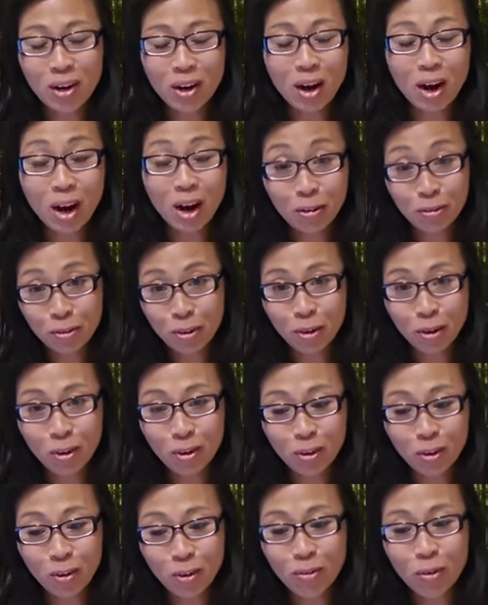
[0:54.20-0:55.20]
off
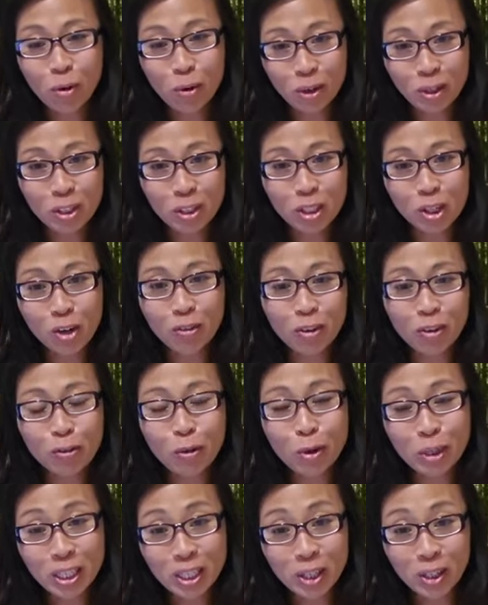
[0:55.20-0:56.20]
of orders over
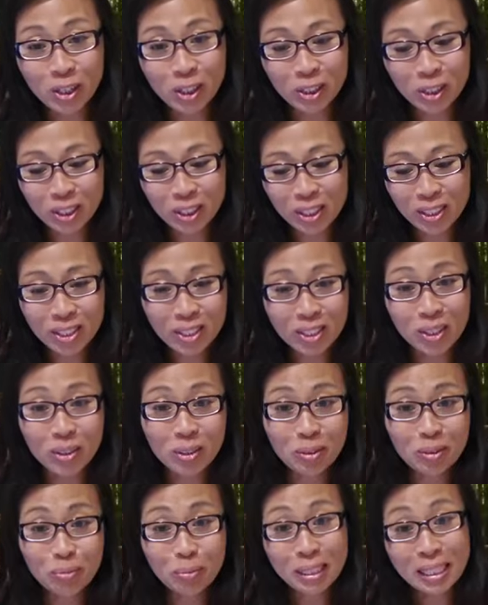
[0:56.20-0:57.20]
$40.
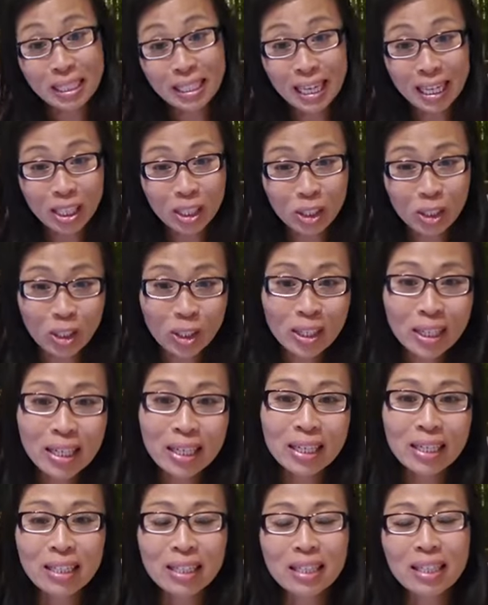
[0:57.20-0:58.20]
So please take a look,
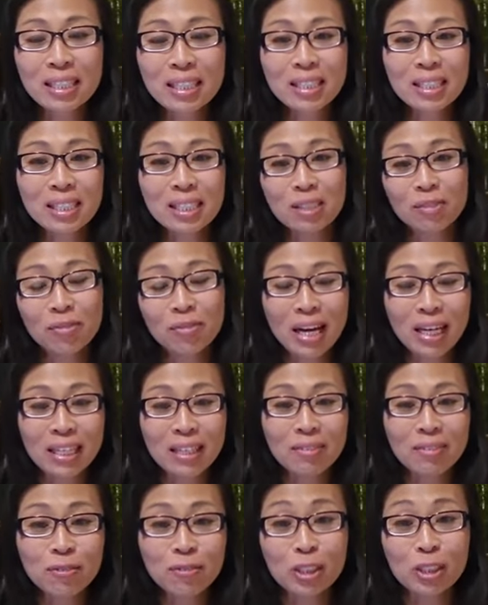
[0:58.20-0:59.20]
and this is
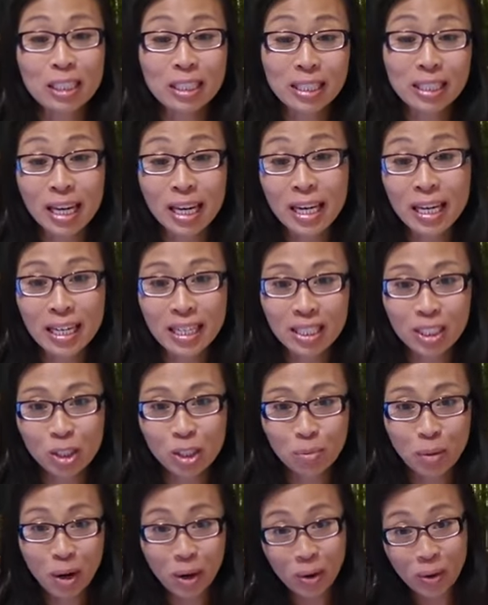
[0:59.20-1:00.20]
valid for today and
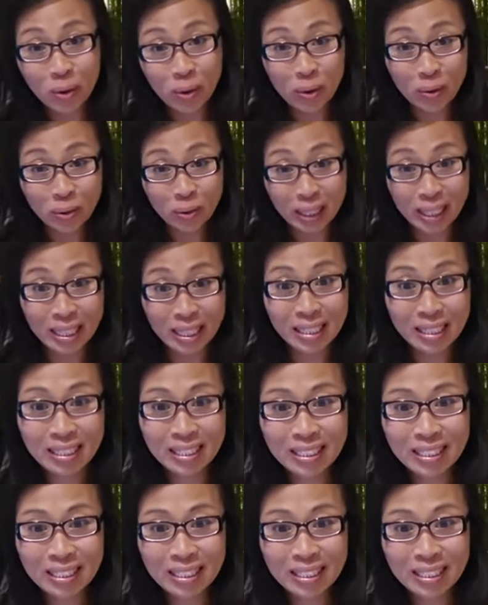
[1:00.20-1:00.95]
tomorrow only.